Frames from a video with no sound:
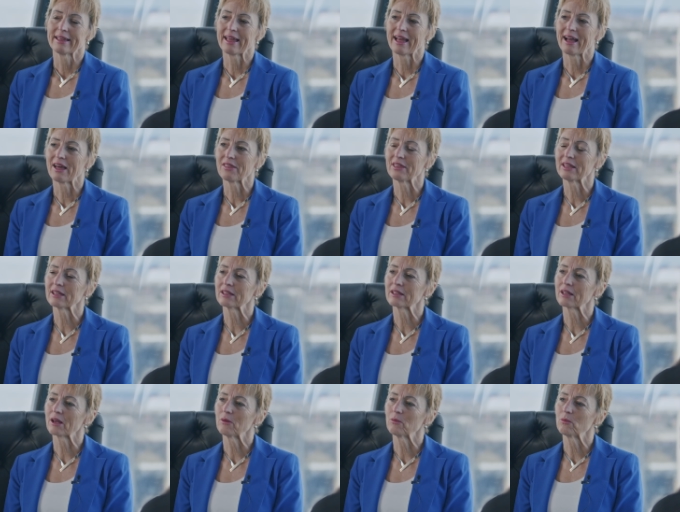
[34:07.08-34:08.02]
Yeah, I think
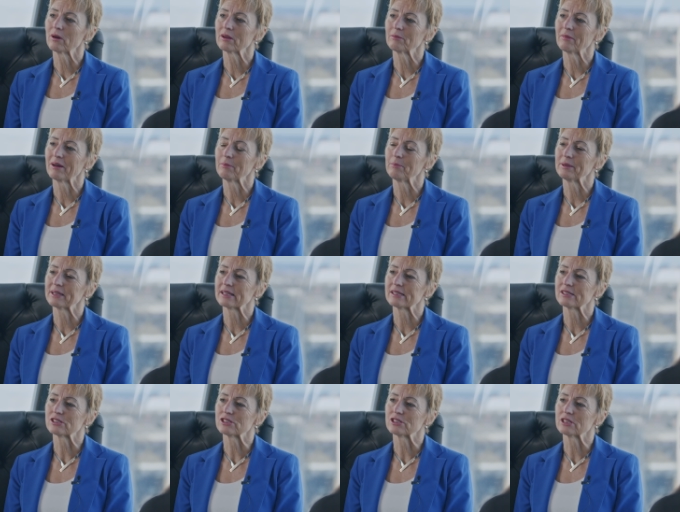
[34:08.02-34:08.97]
one of my
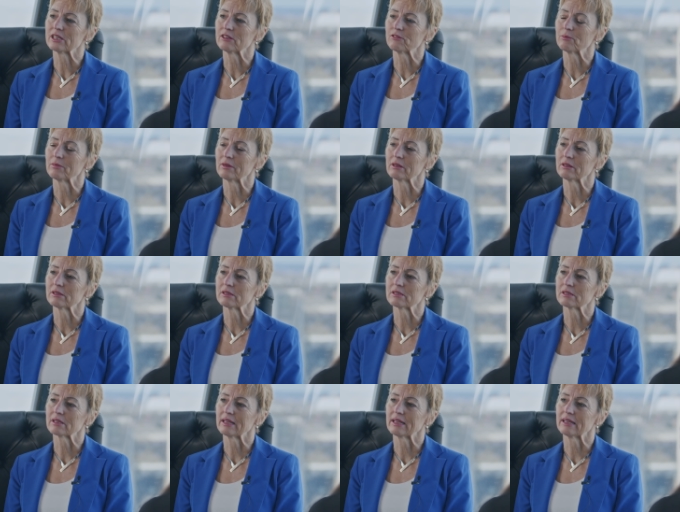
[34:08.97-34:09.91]
biggest
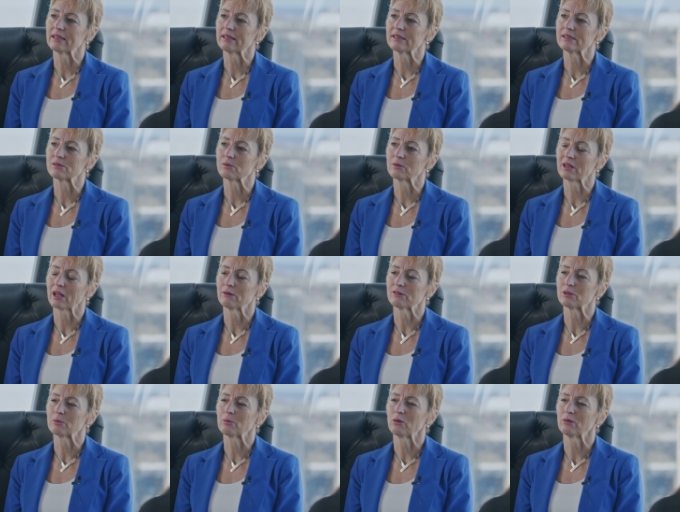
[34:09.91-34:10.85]
achievements is when I
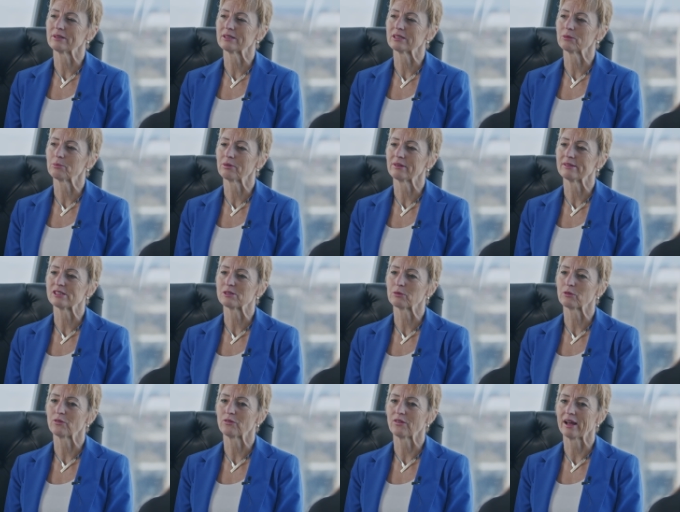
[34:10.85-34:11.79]
was appointed
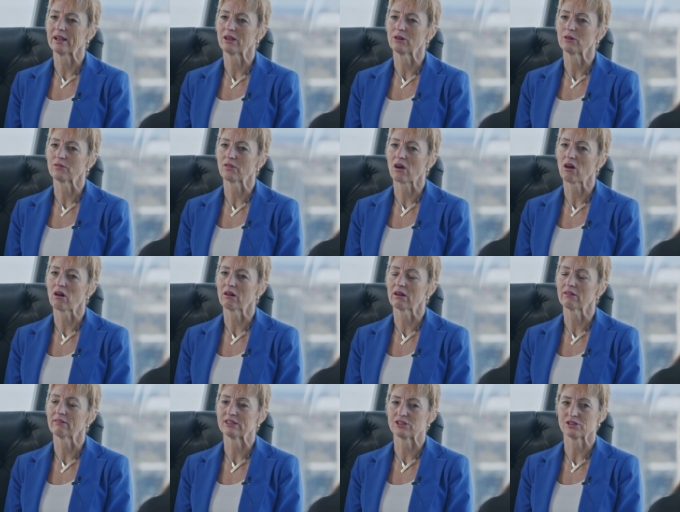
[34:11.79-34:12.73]
Principal Fellow of the
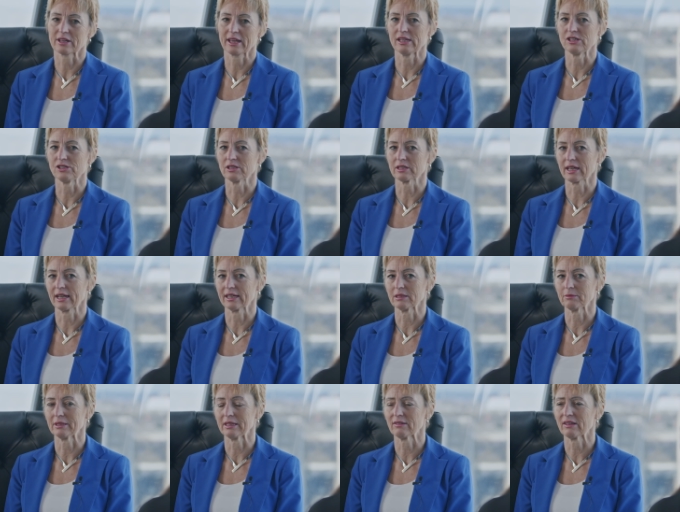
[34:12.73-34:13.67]
Higher Education
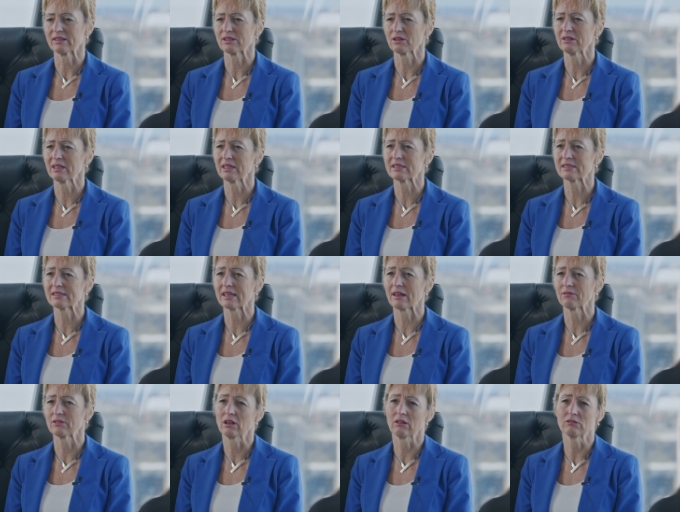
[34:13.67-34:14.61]
Academy. There's wow. only
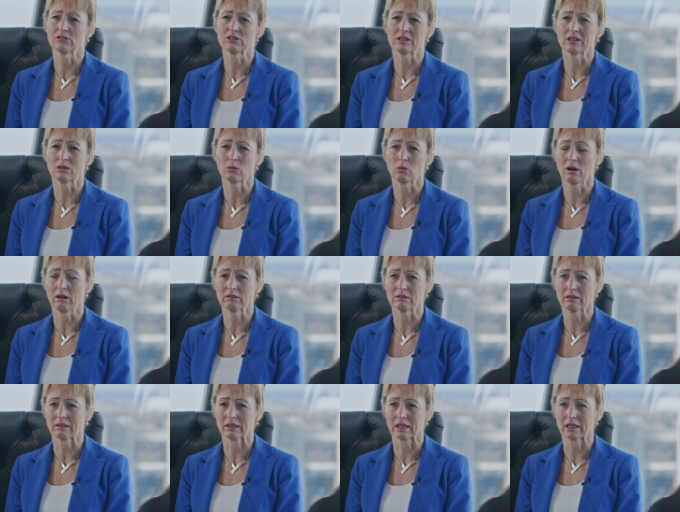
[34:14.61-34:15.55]
700 in the
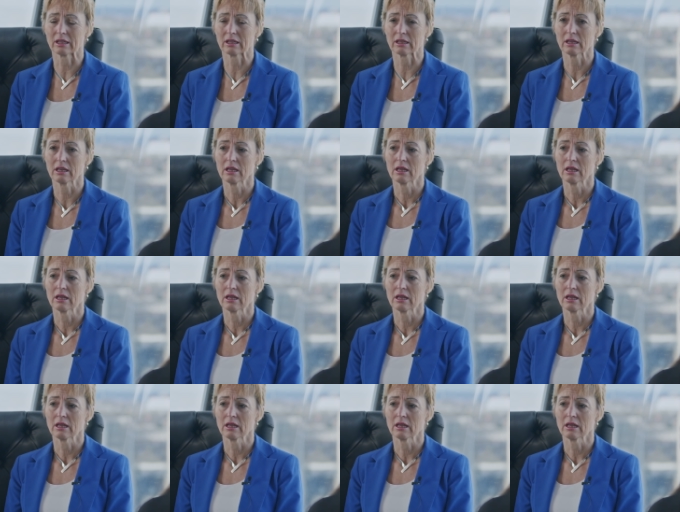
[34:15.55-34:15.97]
world, I think.